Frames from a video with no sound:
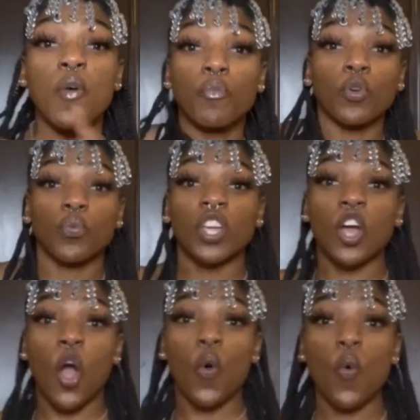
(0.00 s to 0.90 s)
Puerto
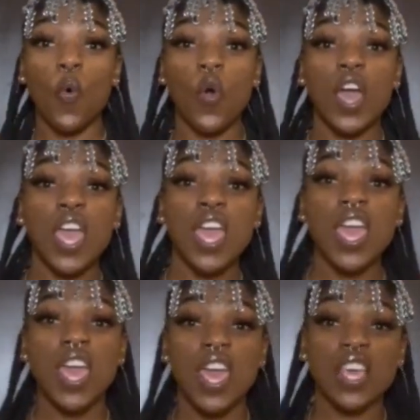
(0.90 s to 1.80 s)
Rico on
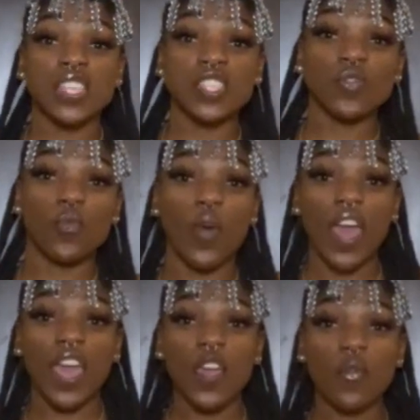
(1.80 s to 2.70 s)
its
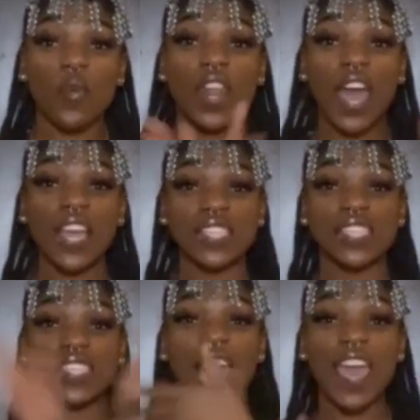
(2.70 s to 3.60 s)
way. When I
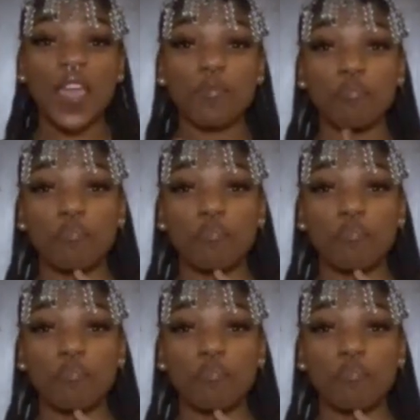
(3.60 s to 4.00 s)
say,